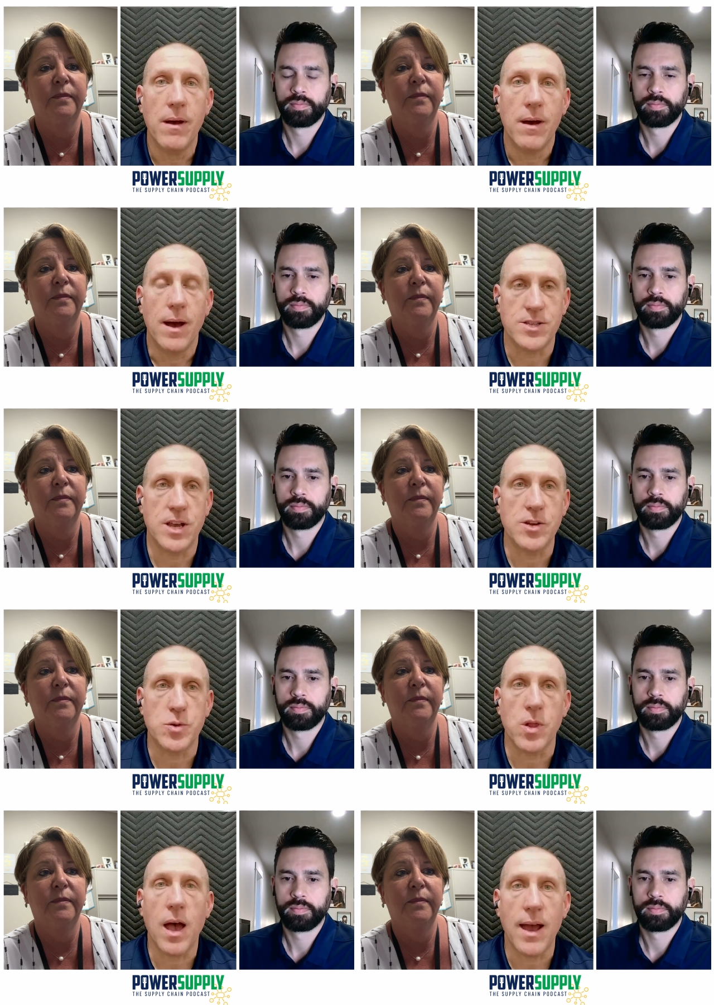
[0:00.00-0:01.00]
Speaker 1: a
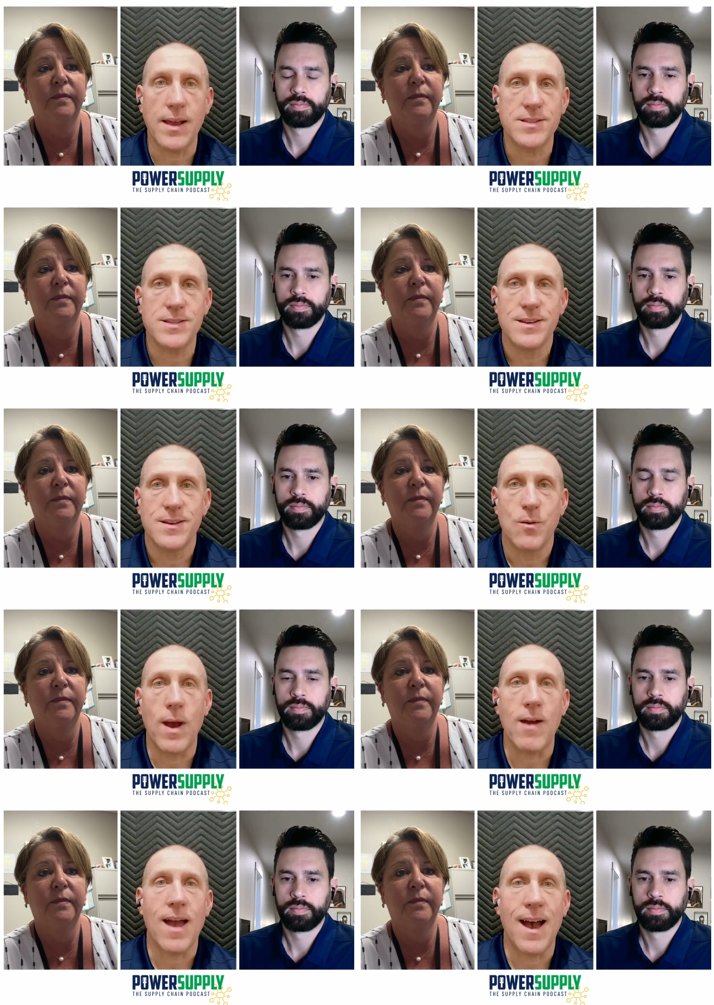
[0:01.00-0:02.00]
centralized
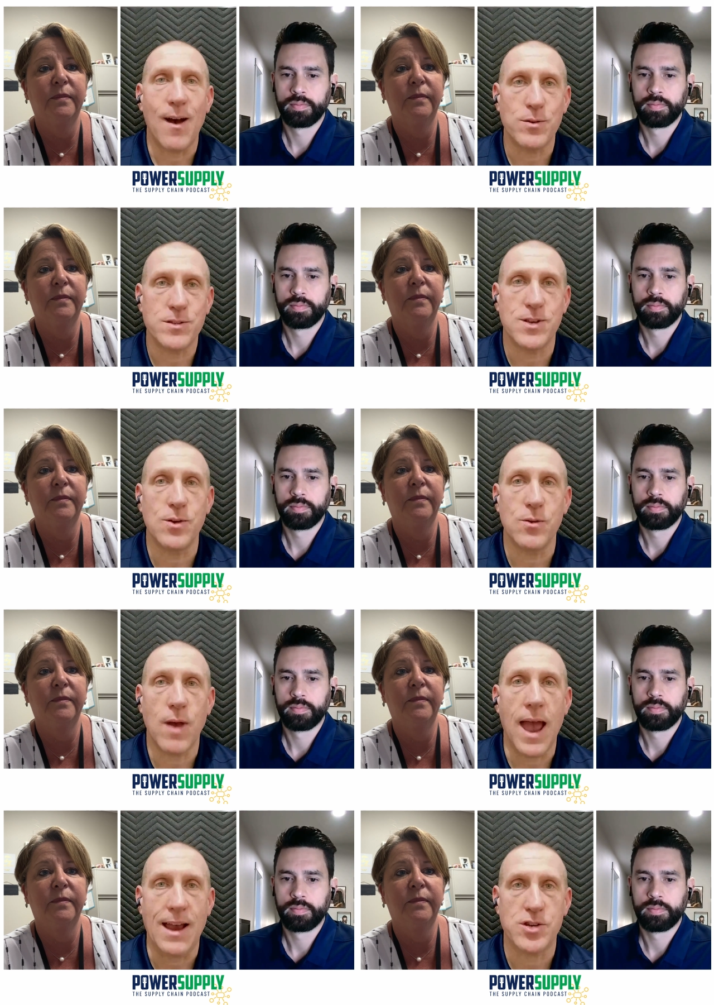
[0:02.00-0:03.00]
warehouse to
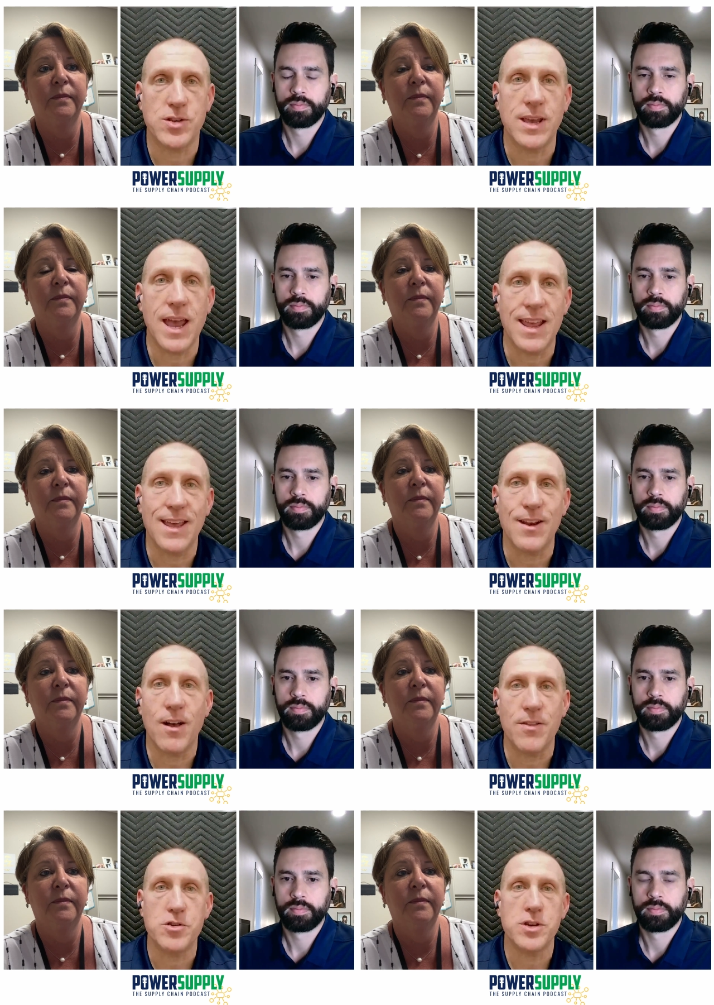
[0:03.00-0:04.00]
actually getting it
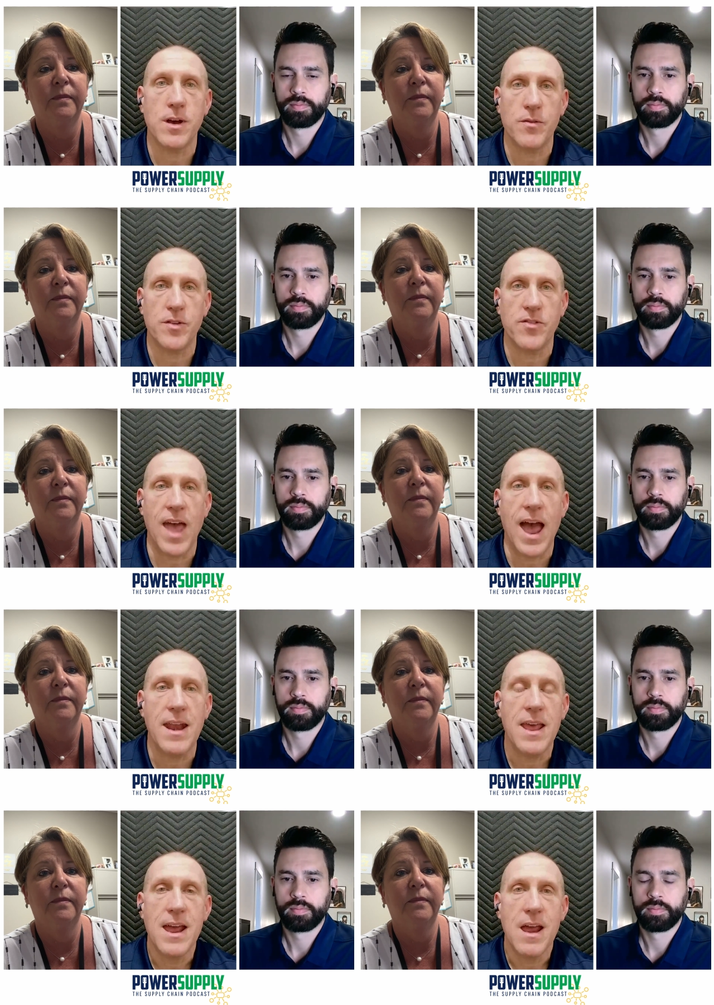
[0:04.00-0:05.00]
on the shelves is that
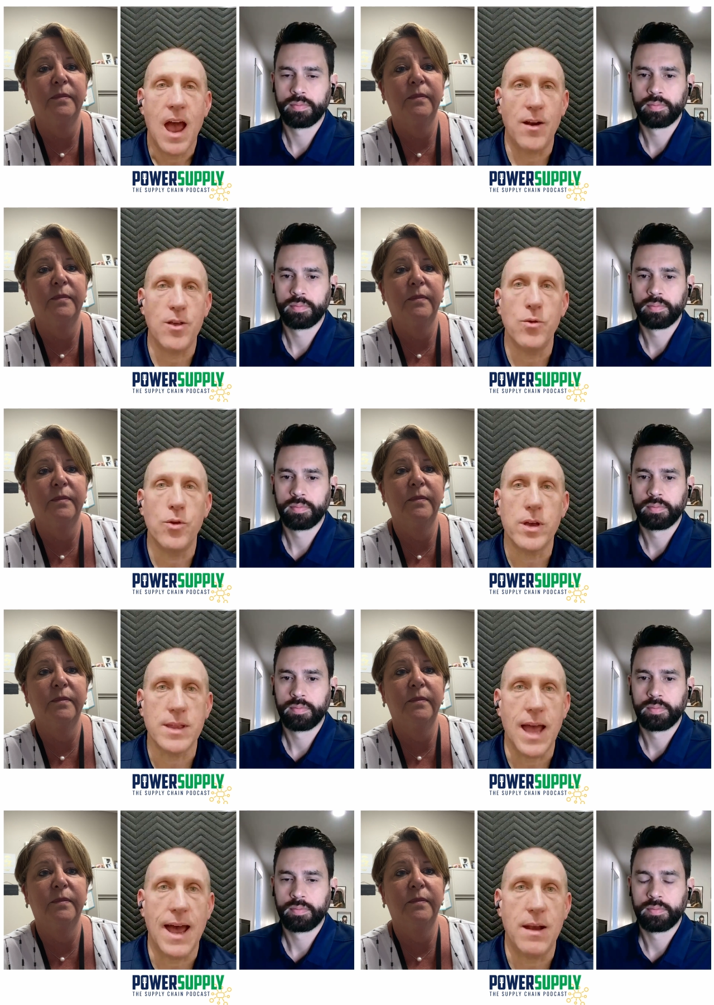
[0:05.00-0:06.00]
how do you look at
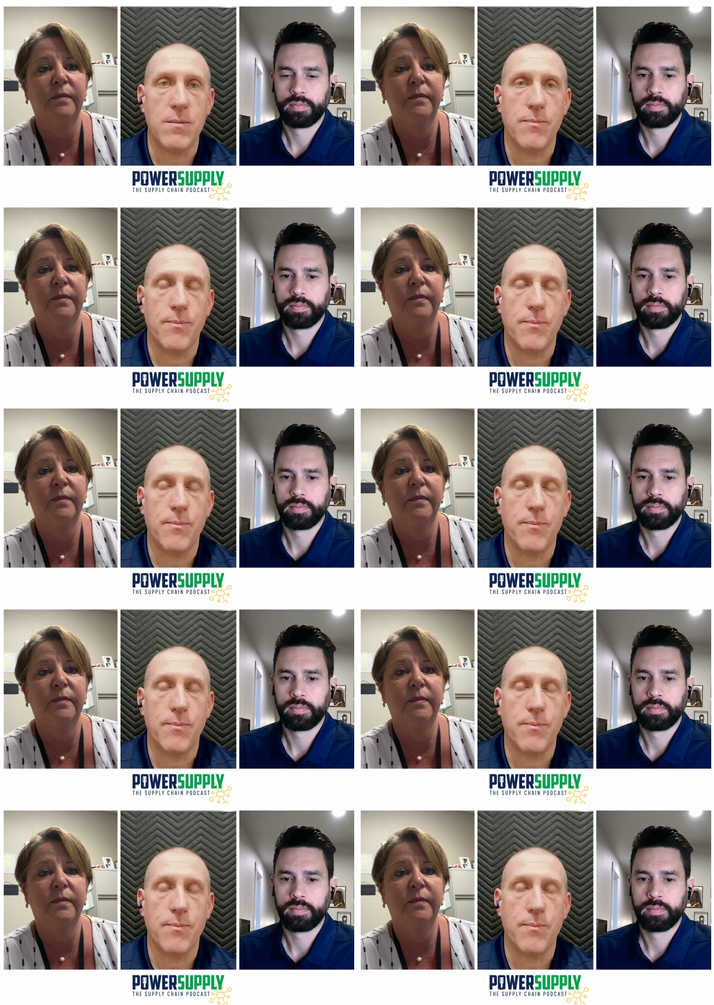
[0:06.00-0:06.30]
that